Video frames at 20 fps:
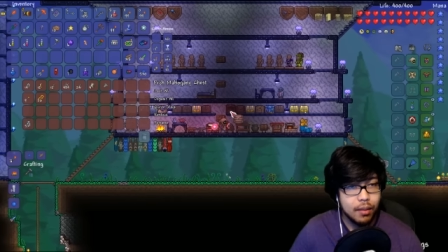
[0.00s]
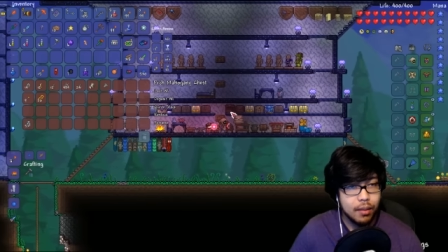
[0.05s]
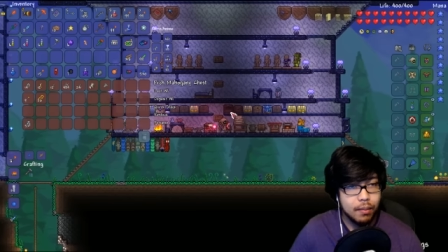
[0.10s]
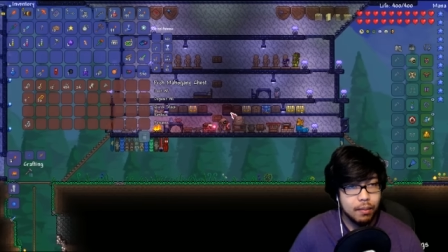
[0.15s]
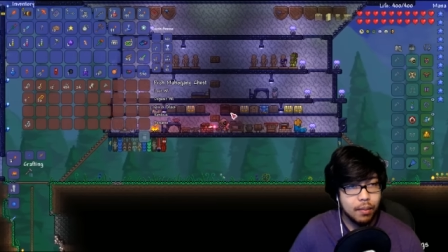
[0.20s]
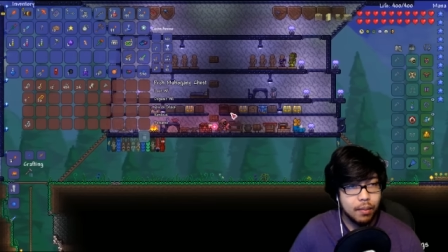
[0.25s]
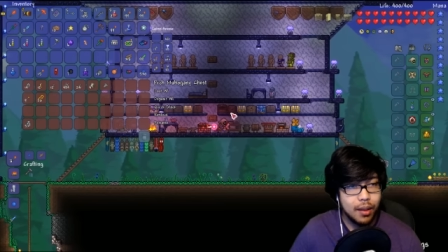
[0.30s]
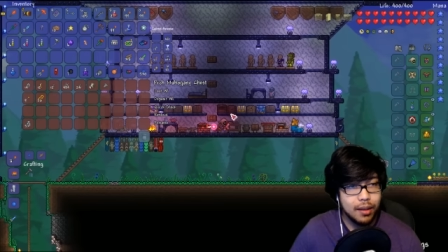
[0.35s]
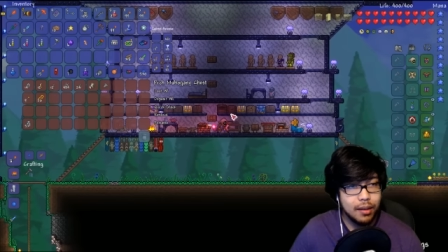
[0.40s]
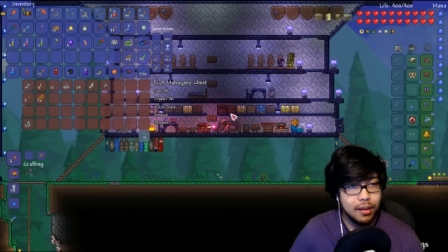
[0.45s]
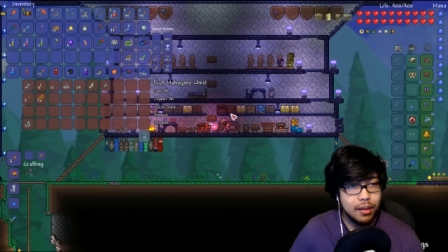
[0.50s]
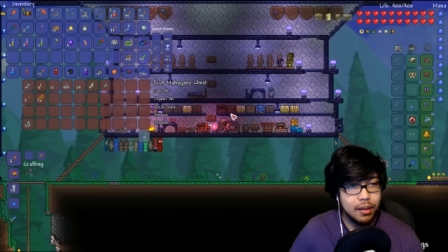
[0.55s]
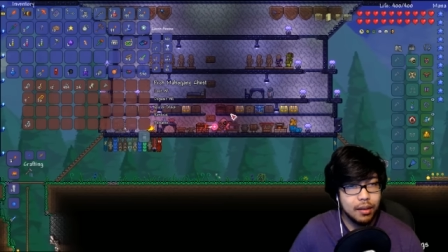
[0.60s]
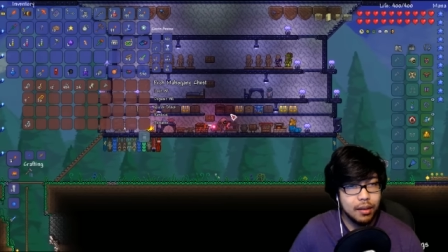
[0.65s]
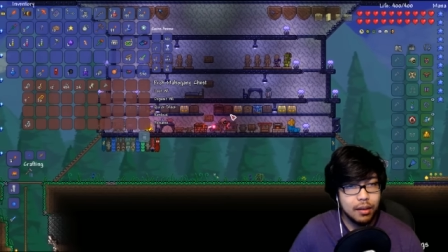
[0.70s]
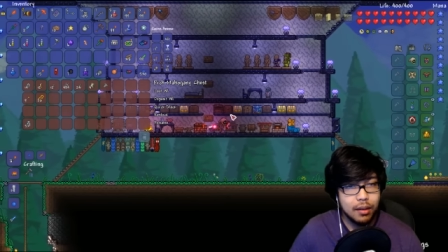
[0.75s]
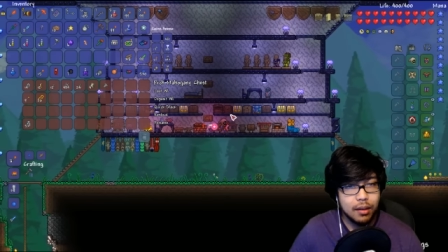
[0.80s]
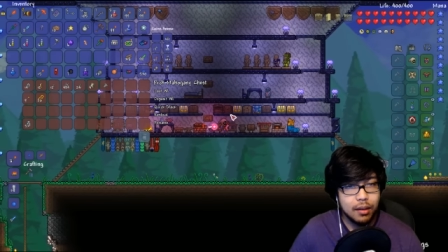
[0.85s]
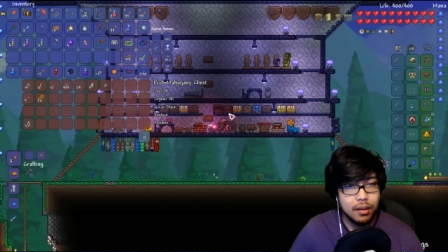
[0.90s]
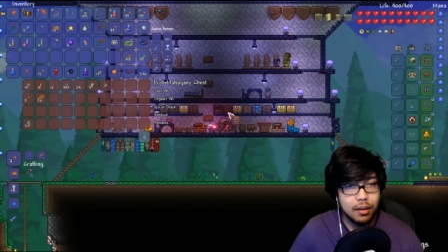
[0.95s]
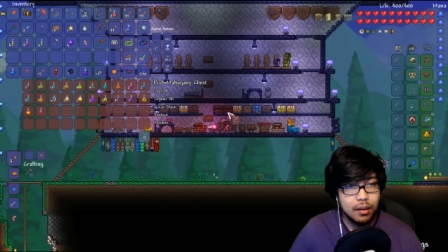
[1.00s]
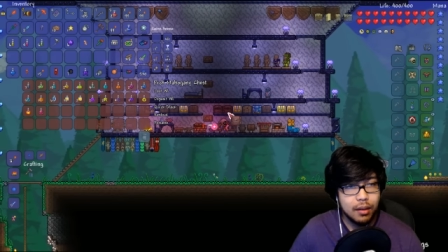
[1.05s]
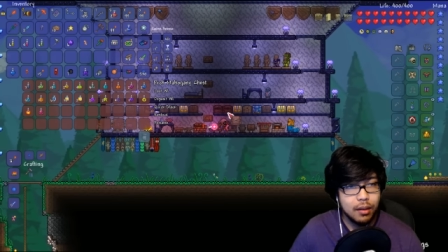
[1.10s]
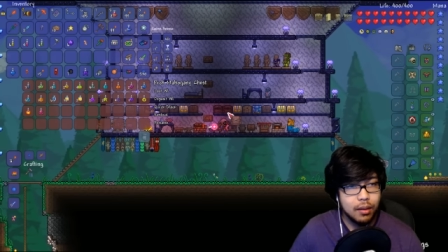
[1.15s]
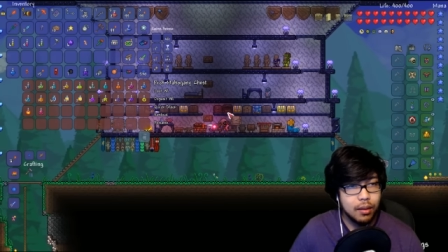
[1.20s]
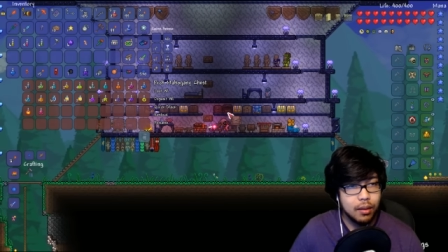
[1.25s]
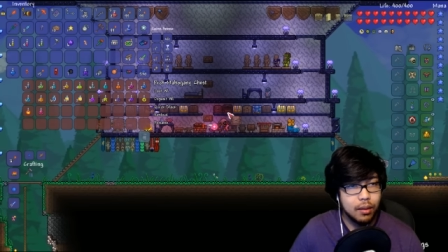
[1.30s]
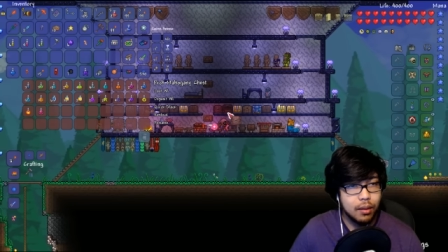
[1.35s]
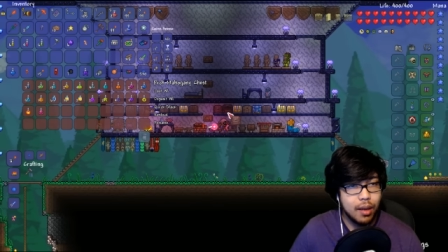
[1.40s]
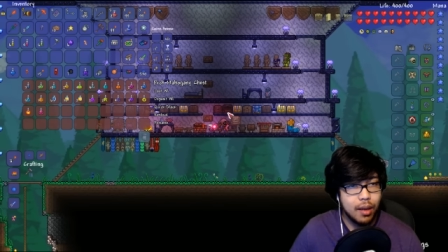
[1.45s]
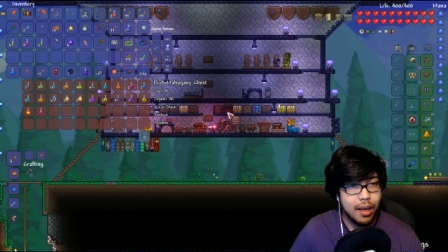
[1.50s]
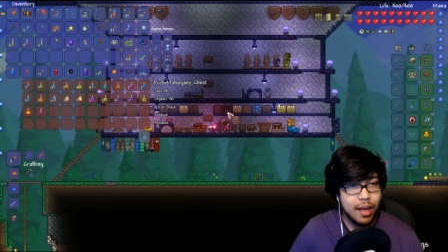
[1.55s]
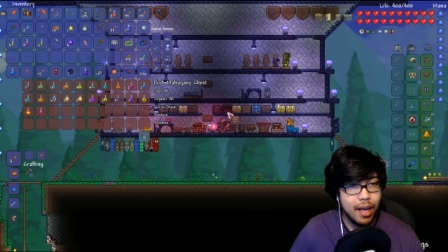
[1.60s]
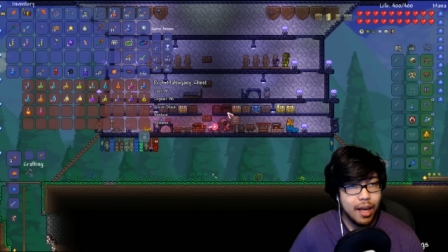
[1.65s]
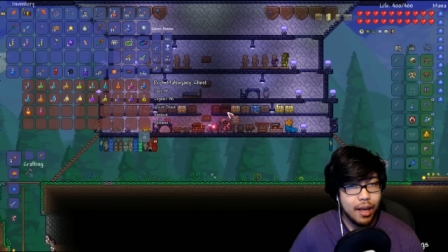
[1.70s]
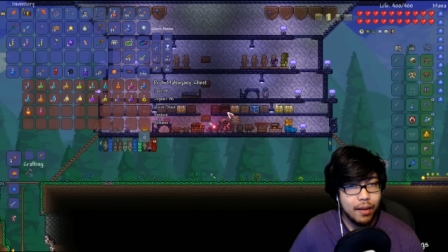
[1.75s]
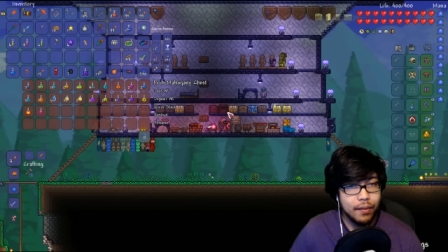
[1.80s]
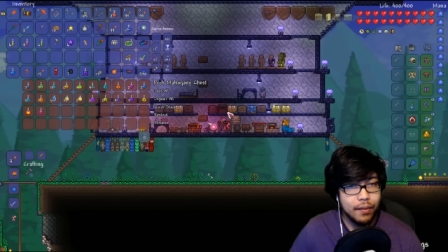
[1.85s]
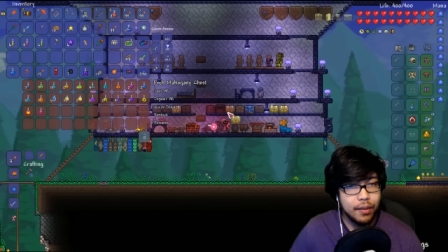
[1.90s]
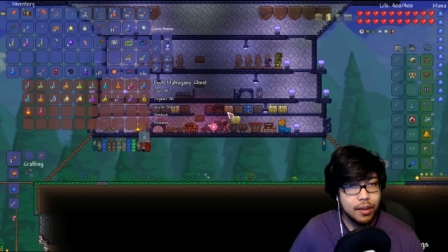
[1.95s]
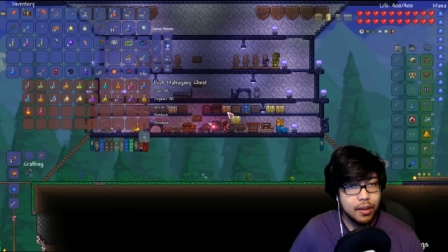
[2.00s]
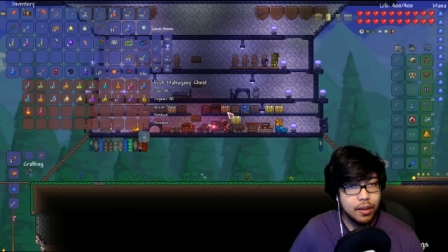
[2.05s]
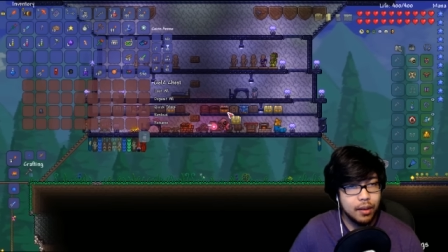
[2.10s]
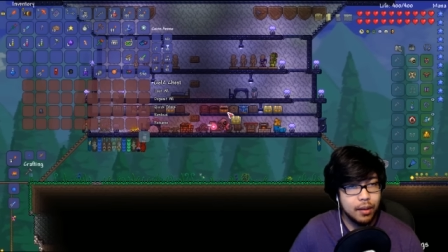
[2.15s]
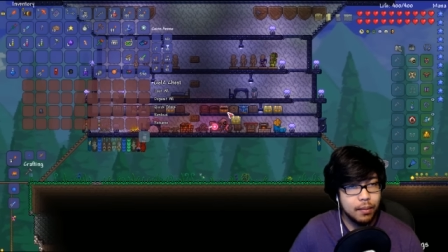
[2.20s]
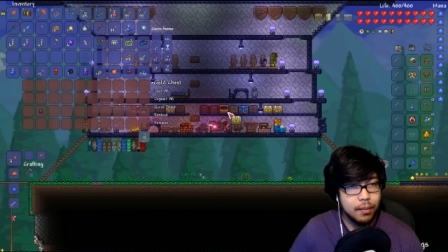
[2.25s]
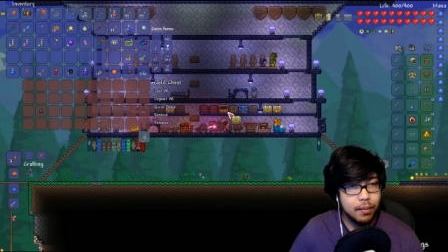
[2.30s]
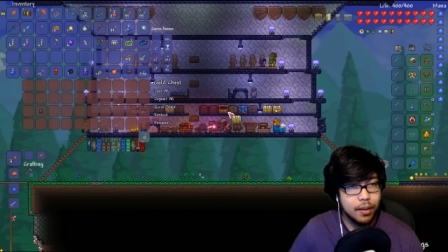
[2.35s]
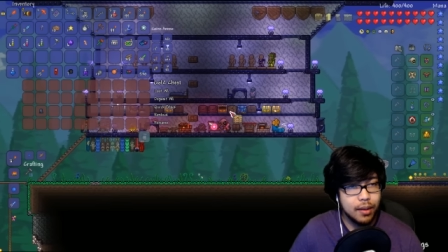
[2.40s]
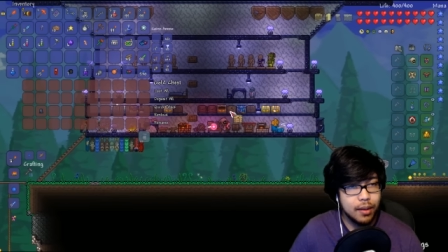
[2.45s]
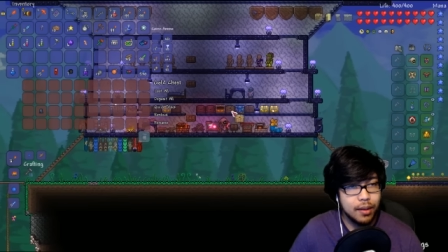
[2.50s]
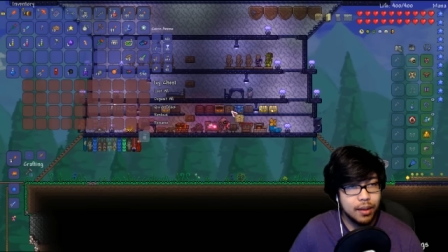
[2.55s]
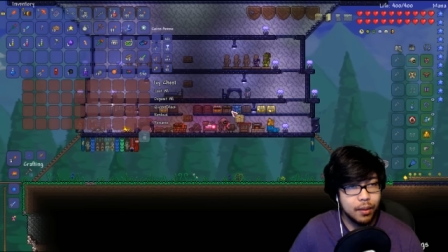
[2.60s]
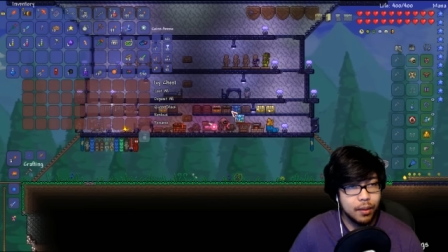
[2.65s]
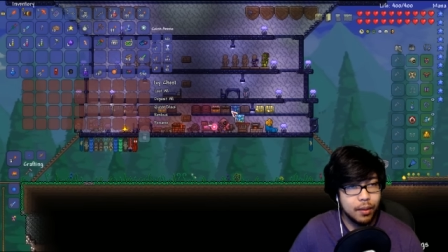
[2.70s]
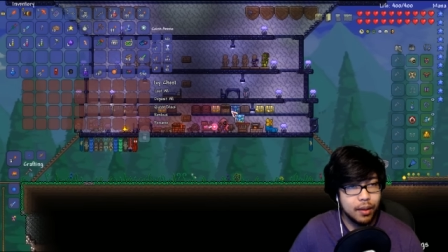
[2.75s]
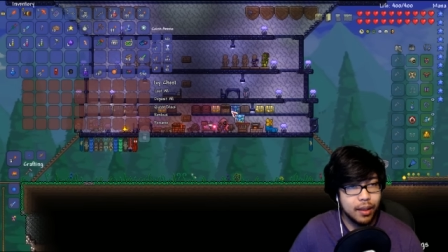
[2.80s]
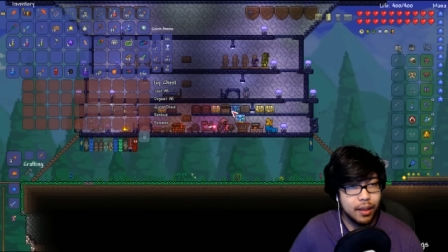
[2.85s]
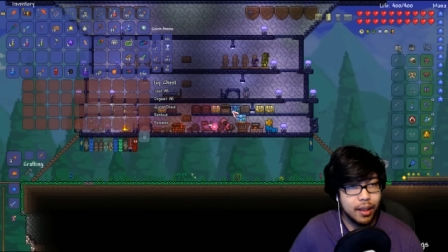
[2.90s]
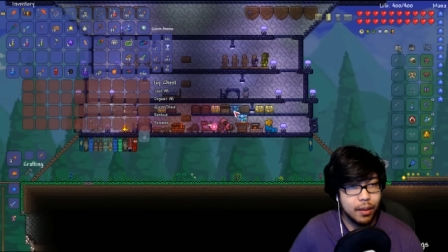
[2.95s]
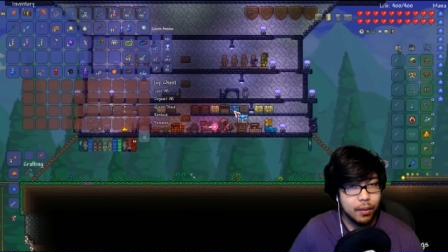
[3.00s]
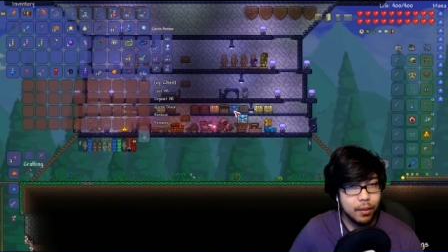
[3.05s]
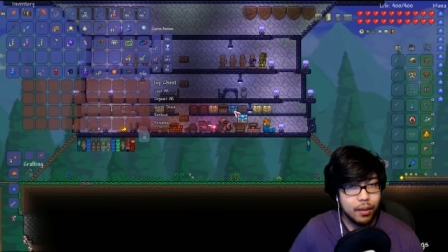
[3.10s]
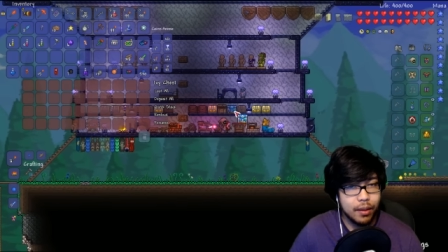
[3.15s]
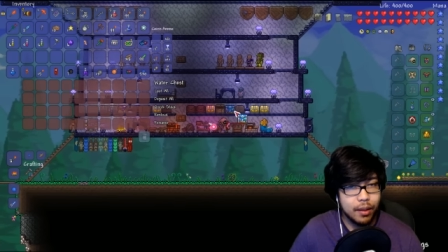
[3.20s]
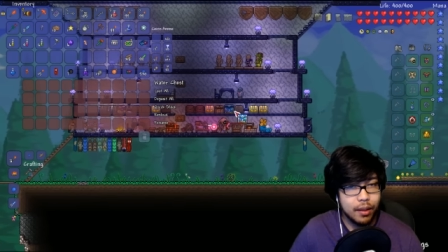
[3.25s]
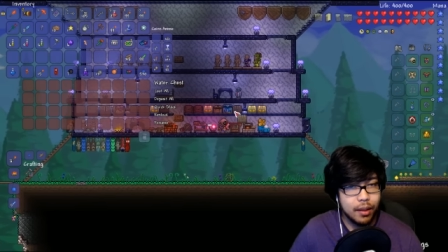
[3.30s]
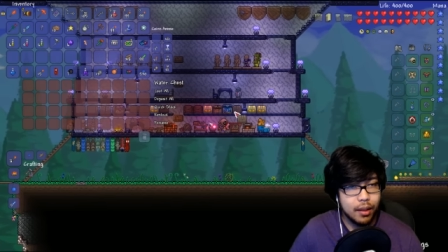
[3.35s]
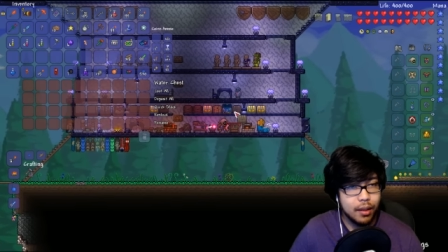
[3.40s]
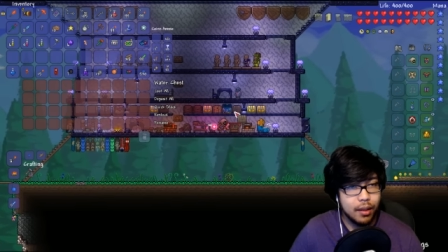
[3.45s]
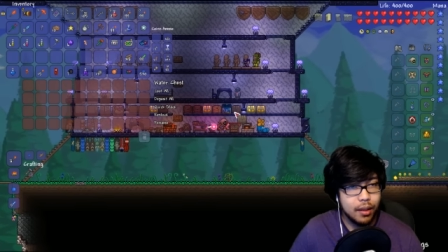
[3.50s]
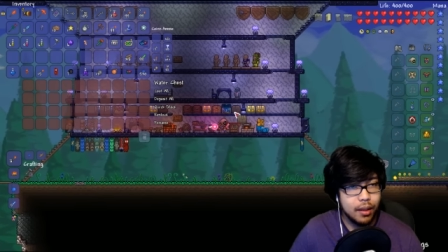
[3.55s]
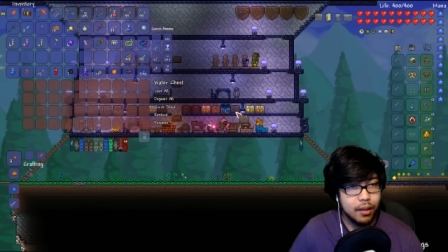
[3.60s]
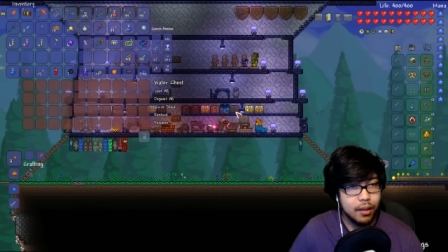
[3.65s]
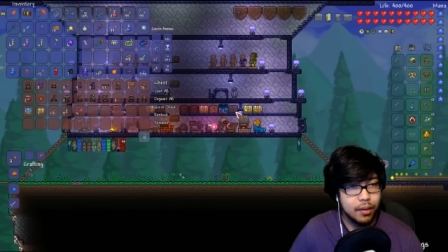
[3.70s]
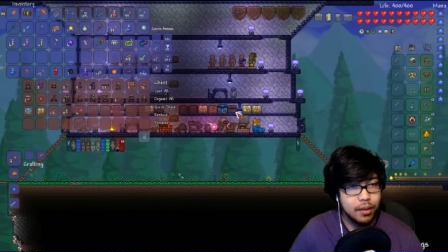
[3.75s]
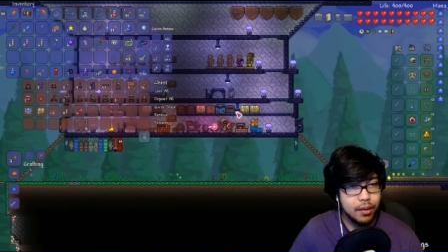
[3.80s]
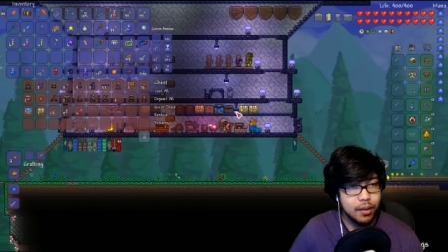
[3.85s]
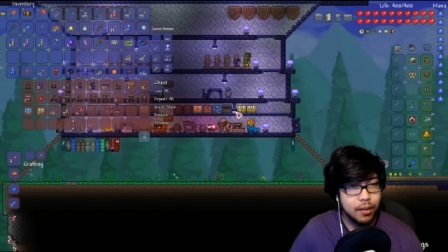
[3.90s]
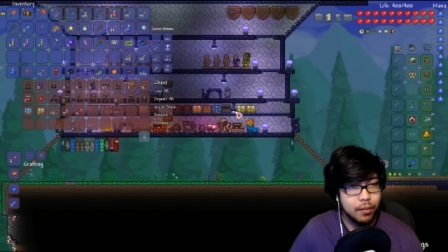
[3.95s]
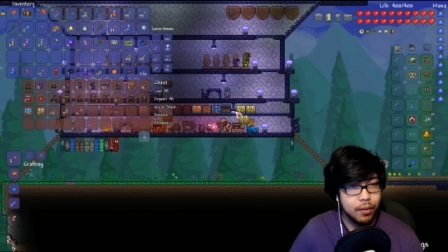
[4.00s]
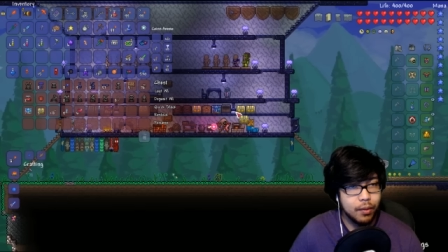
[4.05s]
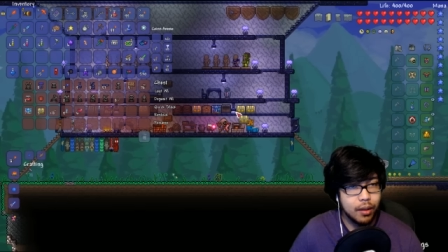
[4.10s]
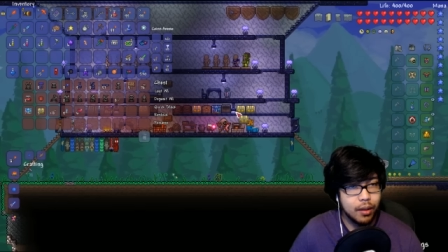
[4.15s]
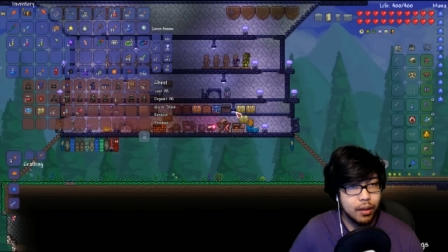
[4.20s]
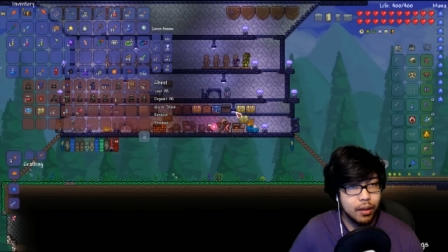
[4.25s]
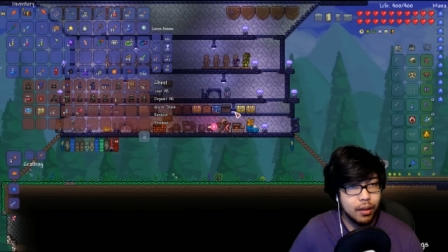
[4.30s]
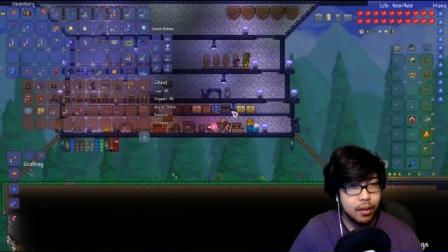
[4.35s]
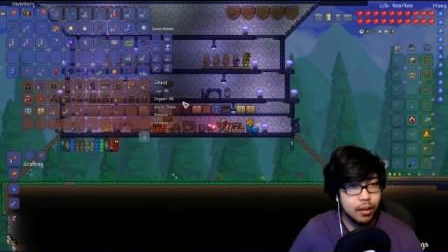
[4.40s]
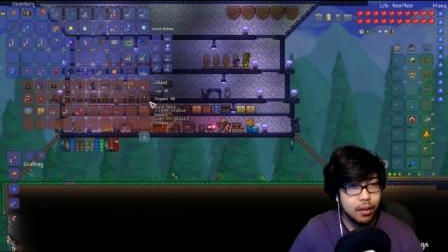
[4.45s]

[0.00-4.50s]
But I have some. Let's see where are they at. Where are they at? Here somewhere.